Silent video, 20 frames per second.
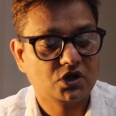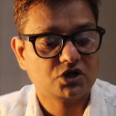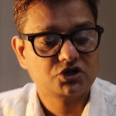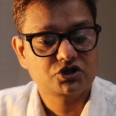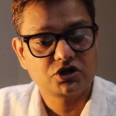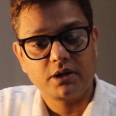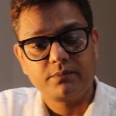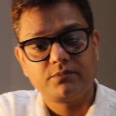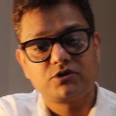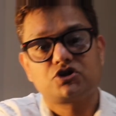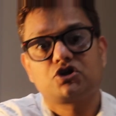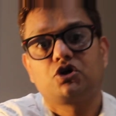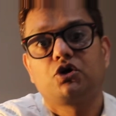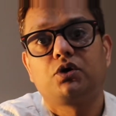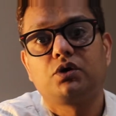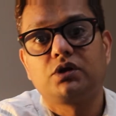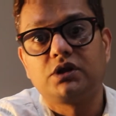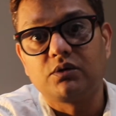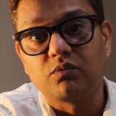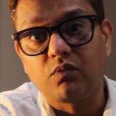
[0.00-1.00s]
let me show
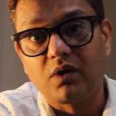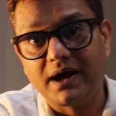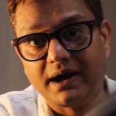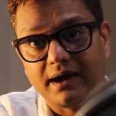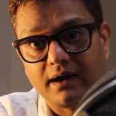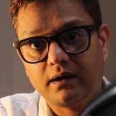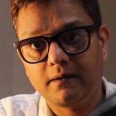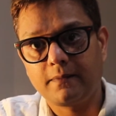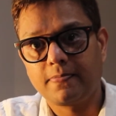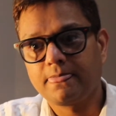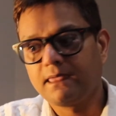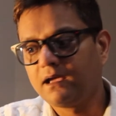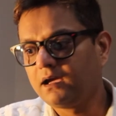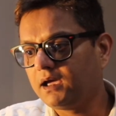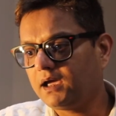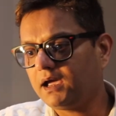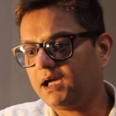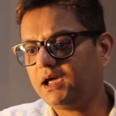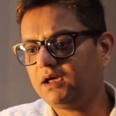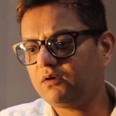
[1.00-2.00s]
you the wire.
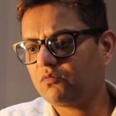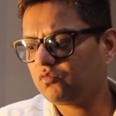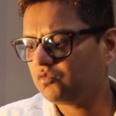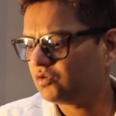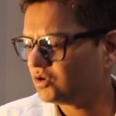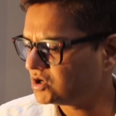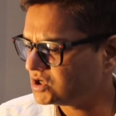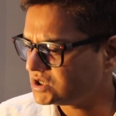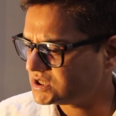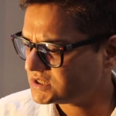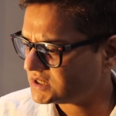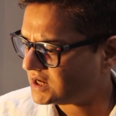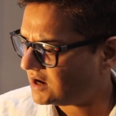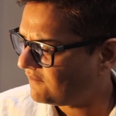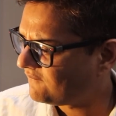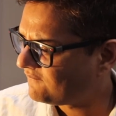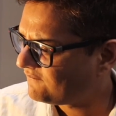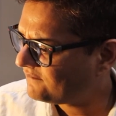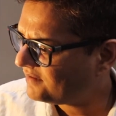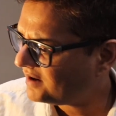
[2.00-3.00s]
It was
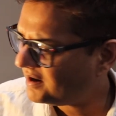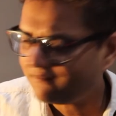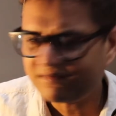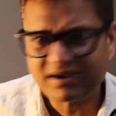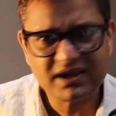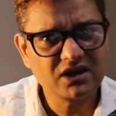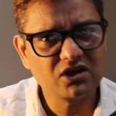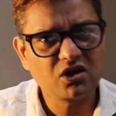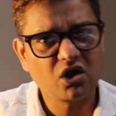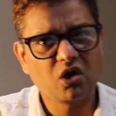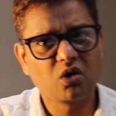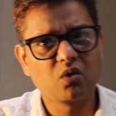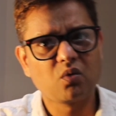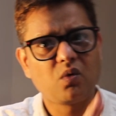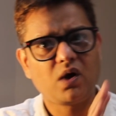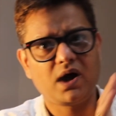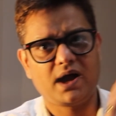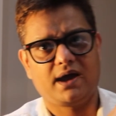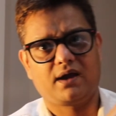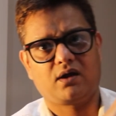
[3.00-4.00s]
a very long
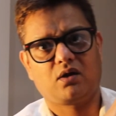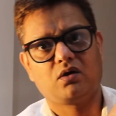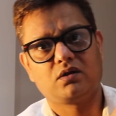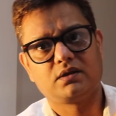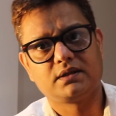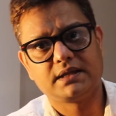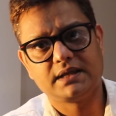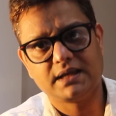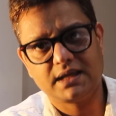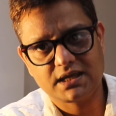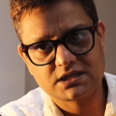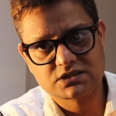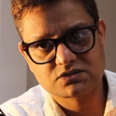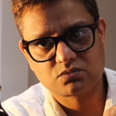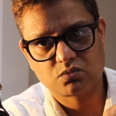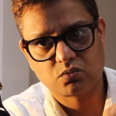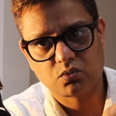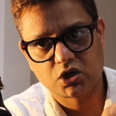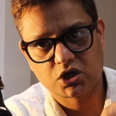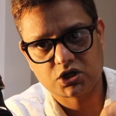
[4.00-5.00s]
wire on the last
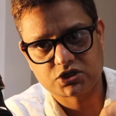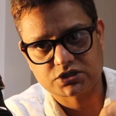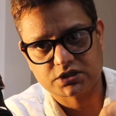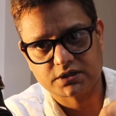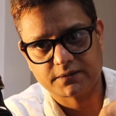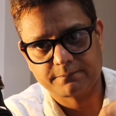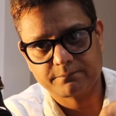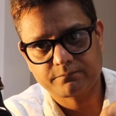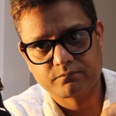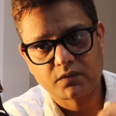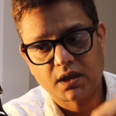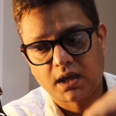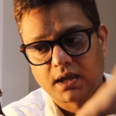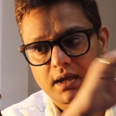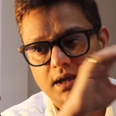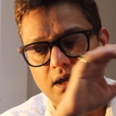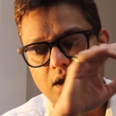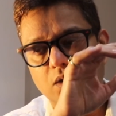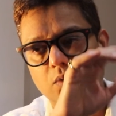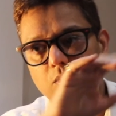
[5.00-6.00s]
version.
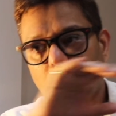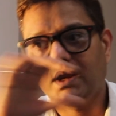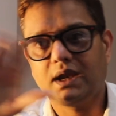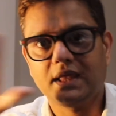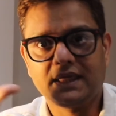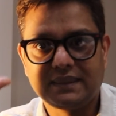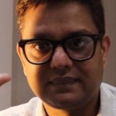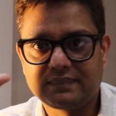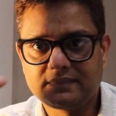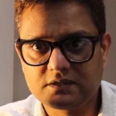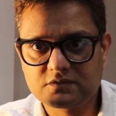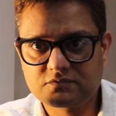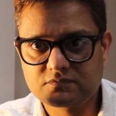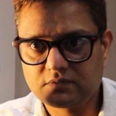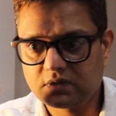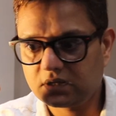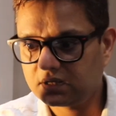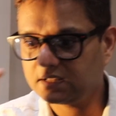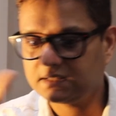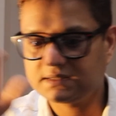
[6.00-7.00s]
Well, in this
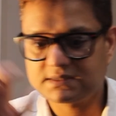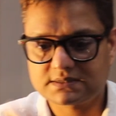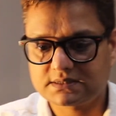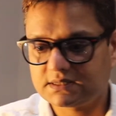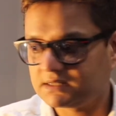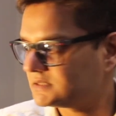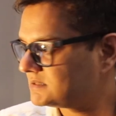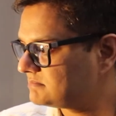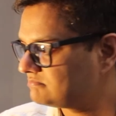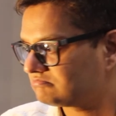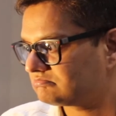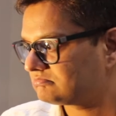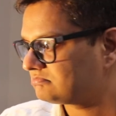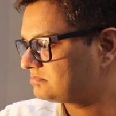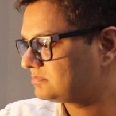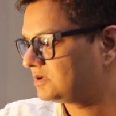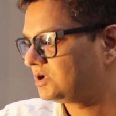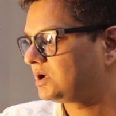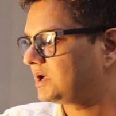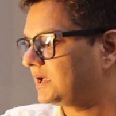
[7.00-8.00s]
one, it's just,
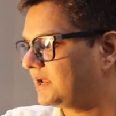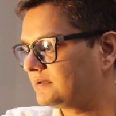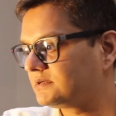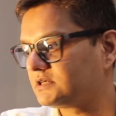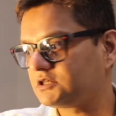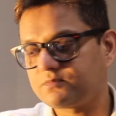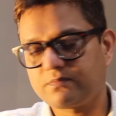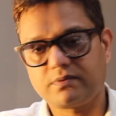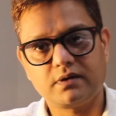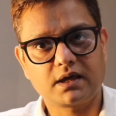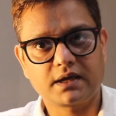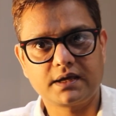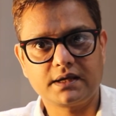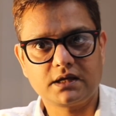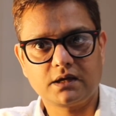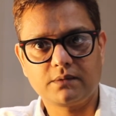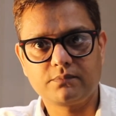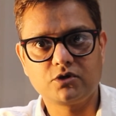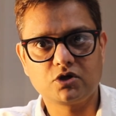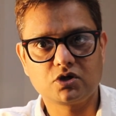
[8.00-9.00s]
you can just plug it
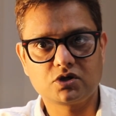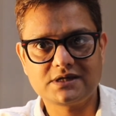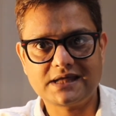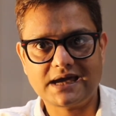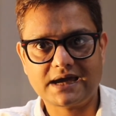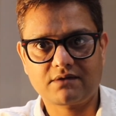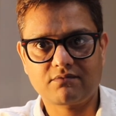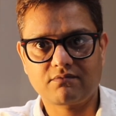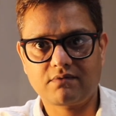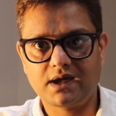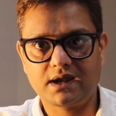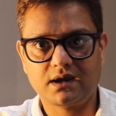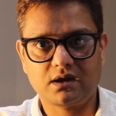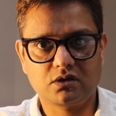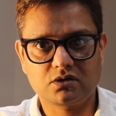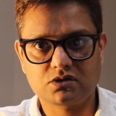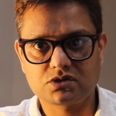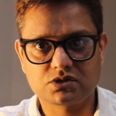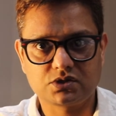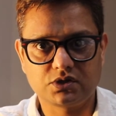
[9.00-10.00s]
up your DAC right
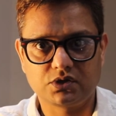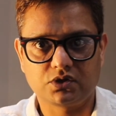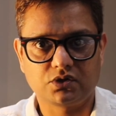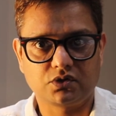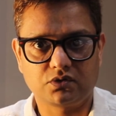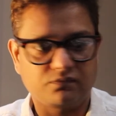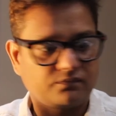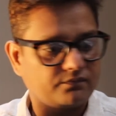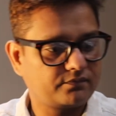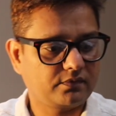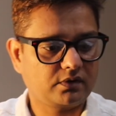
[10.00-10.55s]
onto your